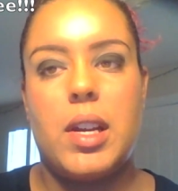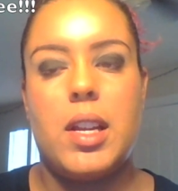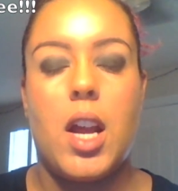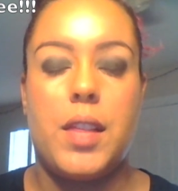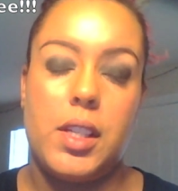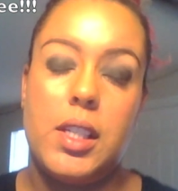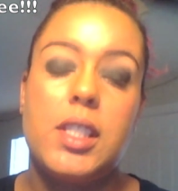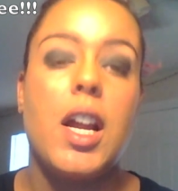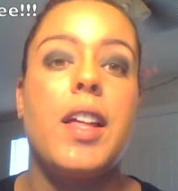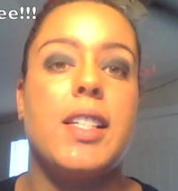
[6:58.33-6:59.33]
but
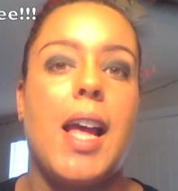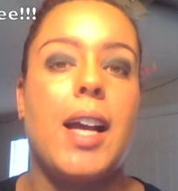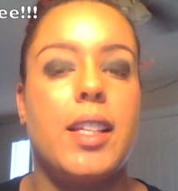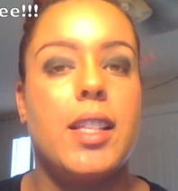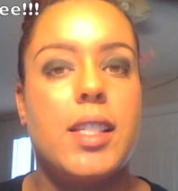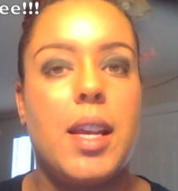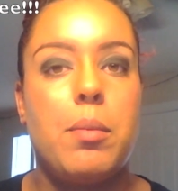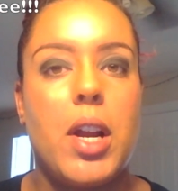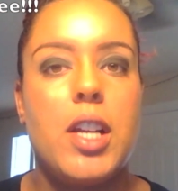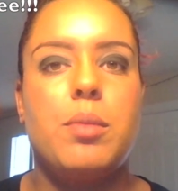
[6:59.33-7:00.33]
it's not exactly the
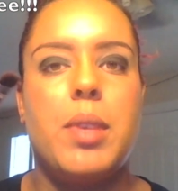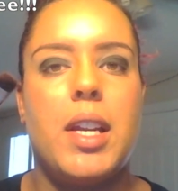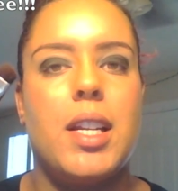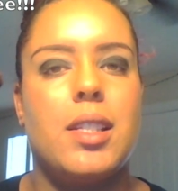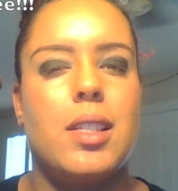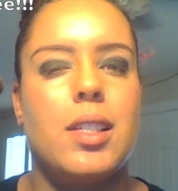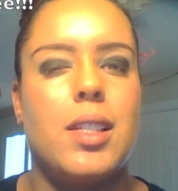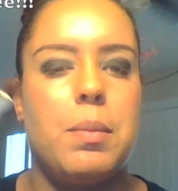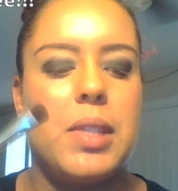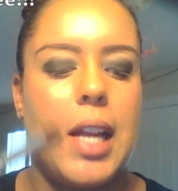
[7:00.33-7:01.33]
same brush, but it's the
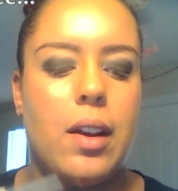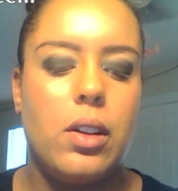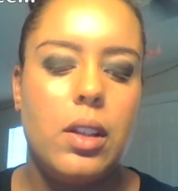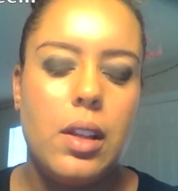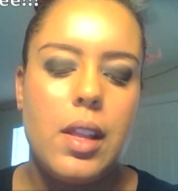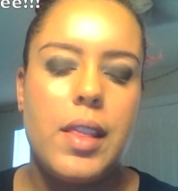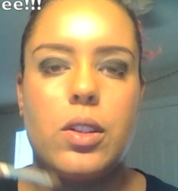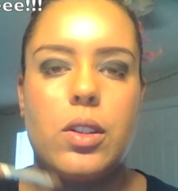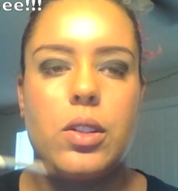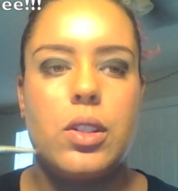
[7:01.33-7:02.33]
same style
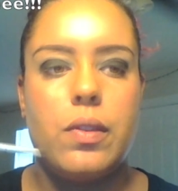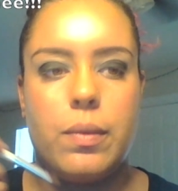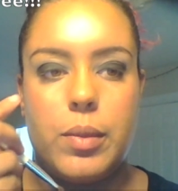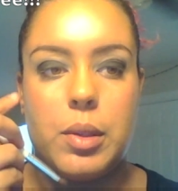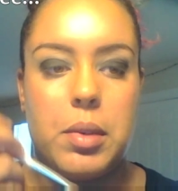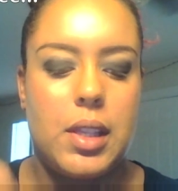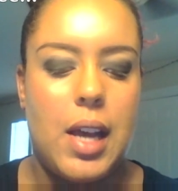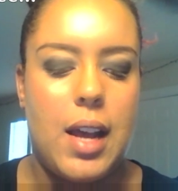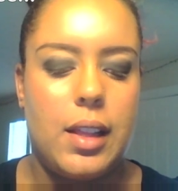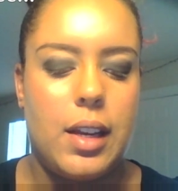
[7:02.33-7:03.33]
that I used to put the
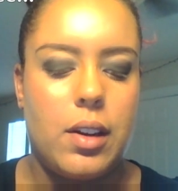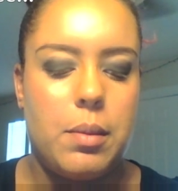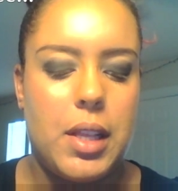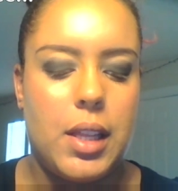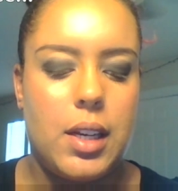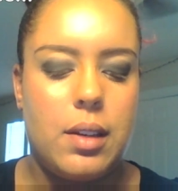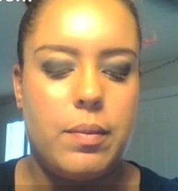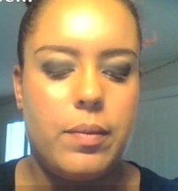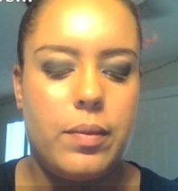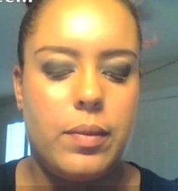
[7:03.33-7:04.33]
eyeliner on my lid.
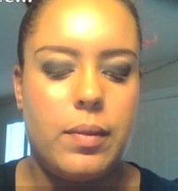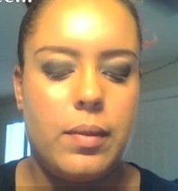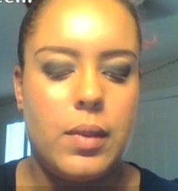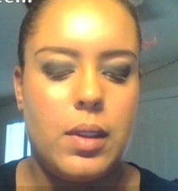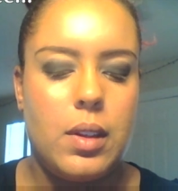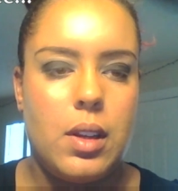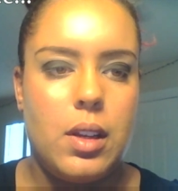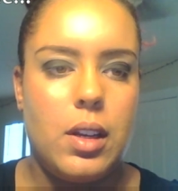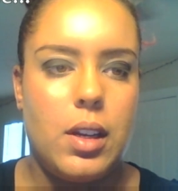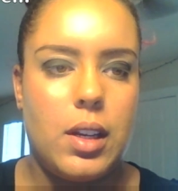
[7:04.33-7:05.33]

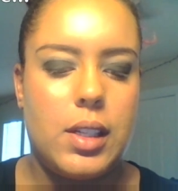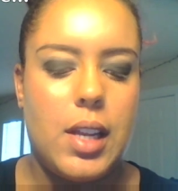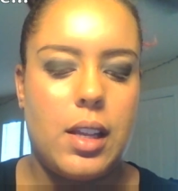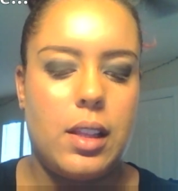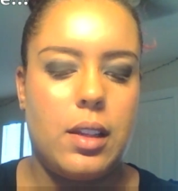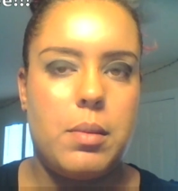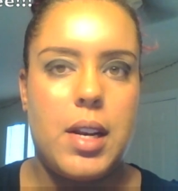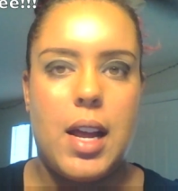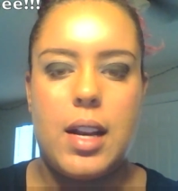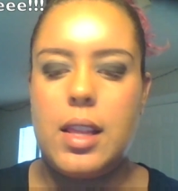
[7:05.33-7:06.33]
You're going to take a little
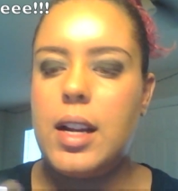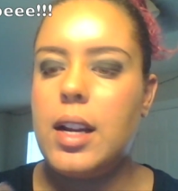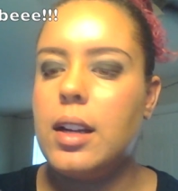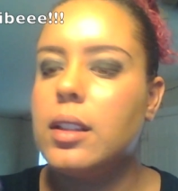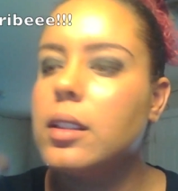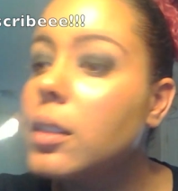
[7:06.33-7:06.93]
bit out of there.